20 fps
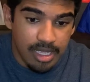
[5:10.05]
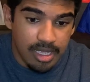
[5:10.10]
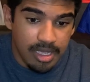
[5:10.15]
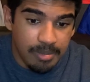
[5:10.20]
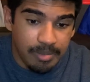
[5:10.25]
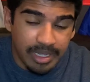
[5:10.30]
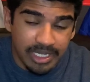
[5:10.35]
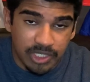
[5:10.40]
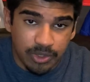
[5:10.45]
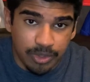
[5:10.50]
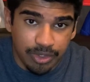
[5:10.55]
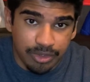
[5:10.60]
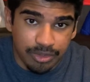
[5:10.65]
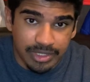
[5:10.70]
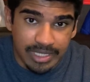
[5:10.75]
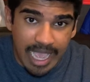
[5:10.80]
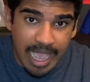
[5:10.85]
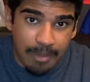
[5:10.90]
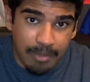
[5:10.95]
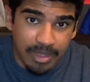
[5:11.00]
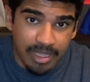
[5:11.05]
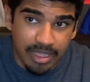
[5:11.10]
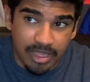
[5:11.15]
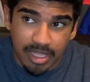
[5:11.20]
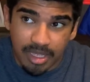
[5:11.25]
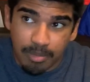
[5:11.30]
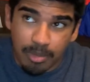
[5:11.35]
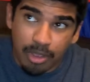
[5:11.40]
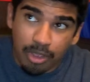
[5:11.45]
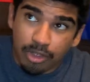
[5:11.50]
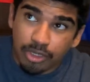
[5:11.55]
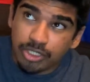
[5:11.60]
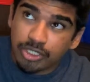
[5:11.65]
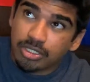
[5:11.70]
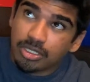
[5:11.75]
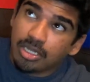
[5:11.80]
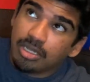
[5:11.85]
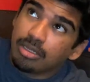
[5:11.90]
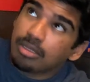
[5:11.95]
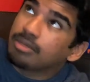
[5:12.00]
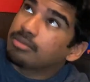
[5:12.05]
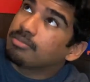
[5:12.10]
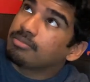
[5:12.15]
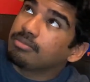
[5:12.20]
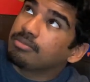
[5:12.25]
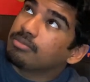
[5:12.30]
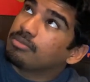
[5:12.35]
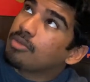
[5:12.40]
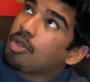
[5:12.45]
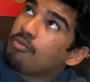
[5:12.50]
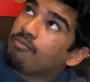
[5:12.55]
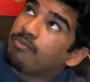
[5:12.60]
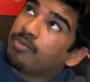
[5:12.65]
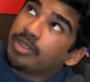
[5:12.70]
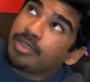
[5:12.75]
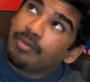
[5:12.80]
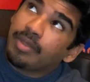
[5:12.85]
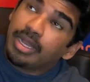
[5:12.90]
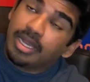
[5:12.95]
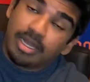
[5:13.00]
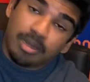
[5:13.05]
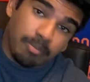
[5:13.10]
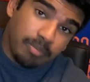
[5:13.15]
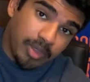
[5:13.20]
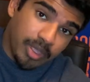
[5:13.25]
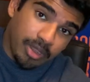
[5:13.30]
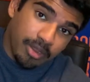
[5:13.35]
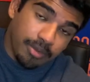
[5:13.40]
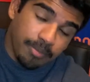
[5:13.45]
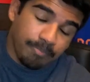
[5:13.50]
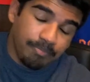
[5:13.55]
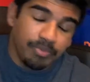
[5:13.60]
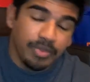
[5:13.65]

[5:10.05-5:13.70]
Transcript: My Twitter is @MahithGamaj. I'll hopefully write it up there.